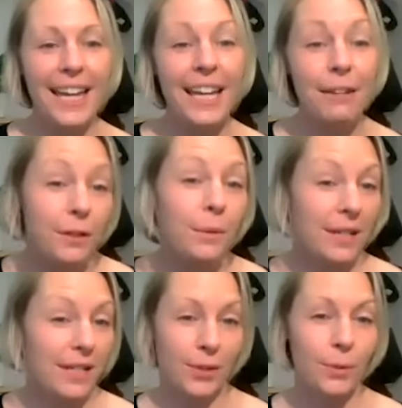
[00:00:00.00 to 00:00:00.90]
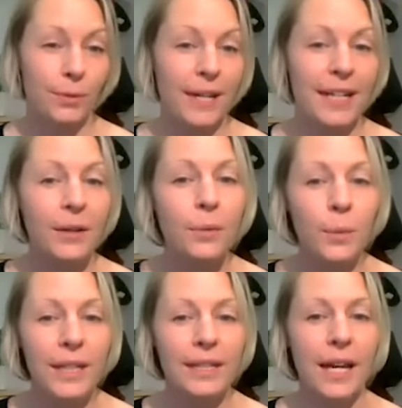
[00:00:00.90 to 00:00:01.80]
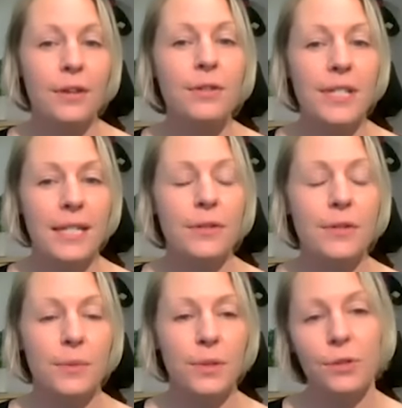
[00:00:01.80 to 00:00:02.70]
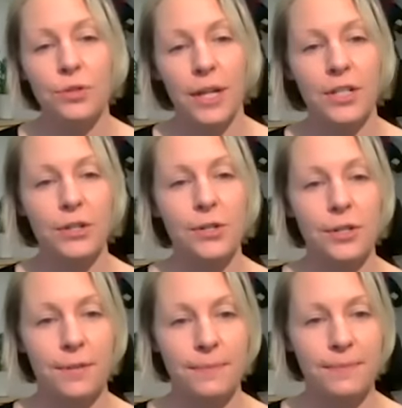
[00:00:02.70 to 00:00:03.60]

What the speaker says: if you were in school right now, what other skills would you try to learn?